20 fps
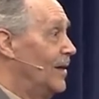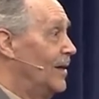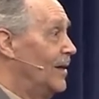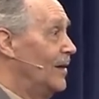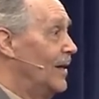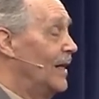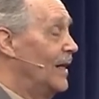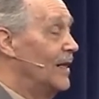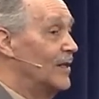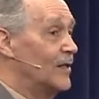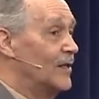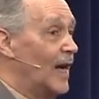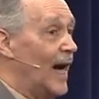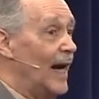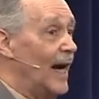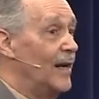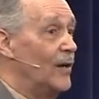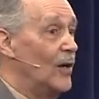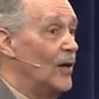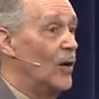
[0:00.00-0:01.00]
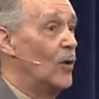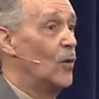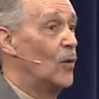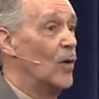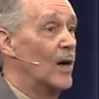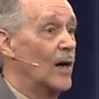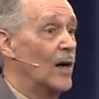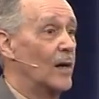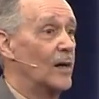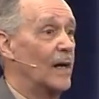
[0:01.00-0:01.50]
That is, I know
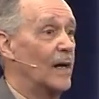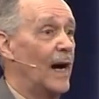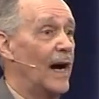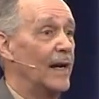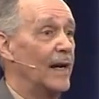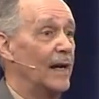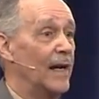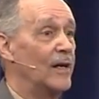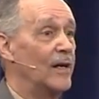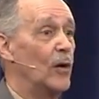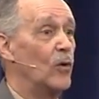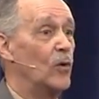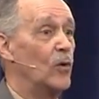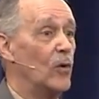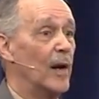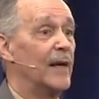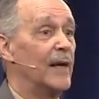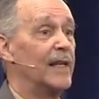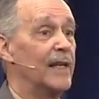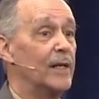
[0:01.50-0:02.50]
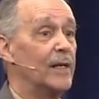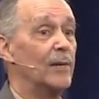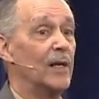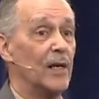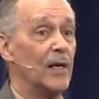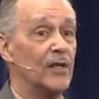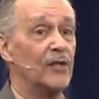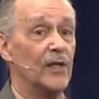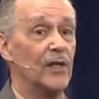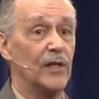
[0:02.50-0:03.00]
where I, I know who I need to be
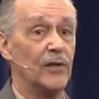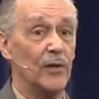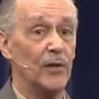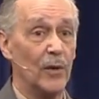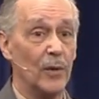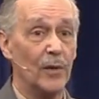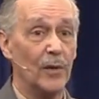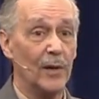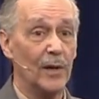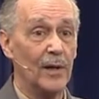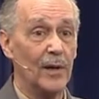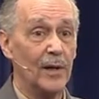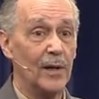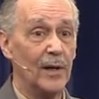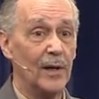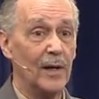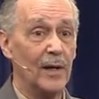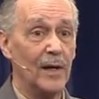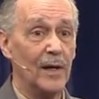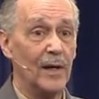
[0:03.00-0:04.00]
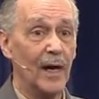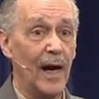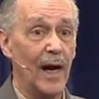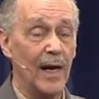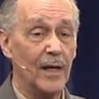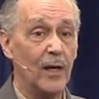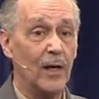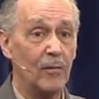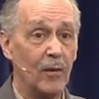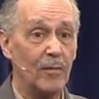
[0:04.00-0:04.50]
listening to. I
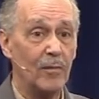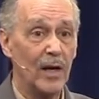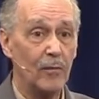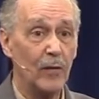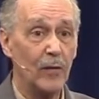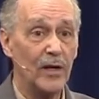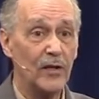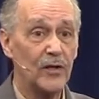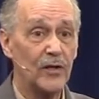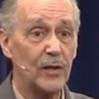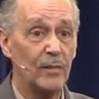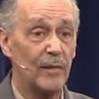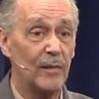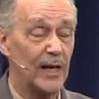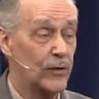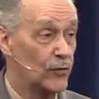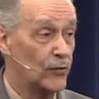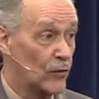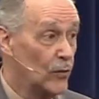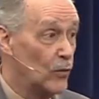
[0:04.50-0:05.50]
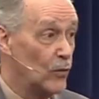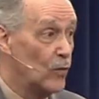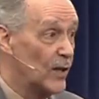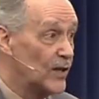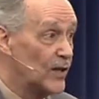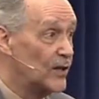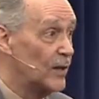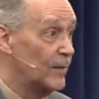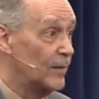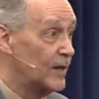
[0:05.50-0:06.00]
know where my wisdom, my true
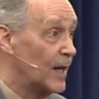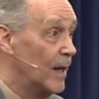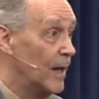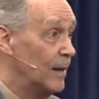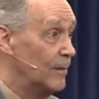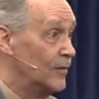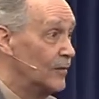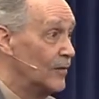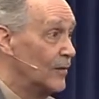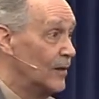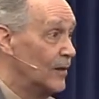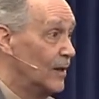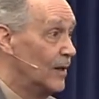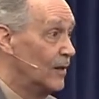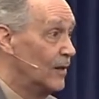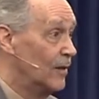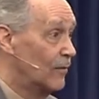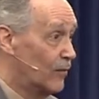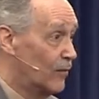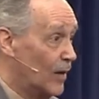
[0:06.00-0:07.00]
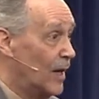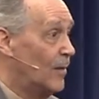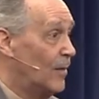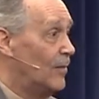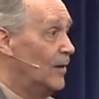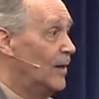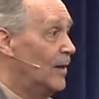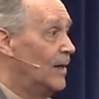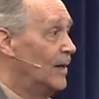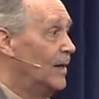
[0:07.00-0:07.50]
wisdom comes from.
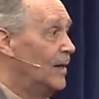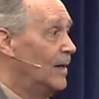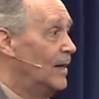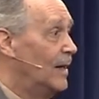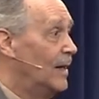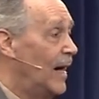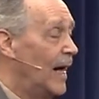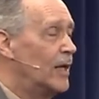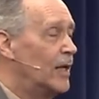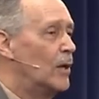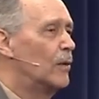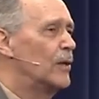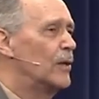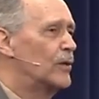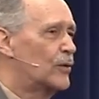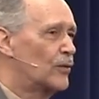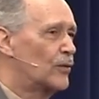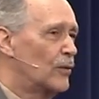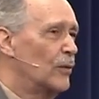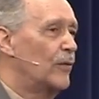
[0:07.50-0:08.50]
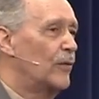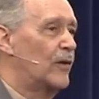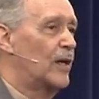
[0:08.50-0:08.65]
I know where truth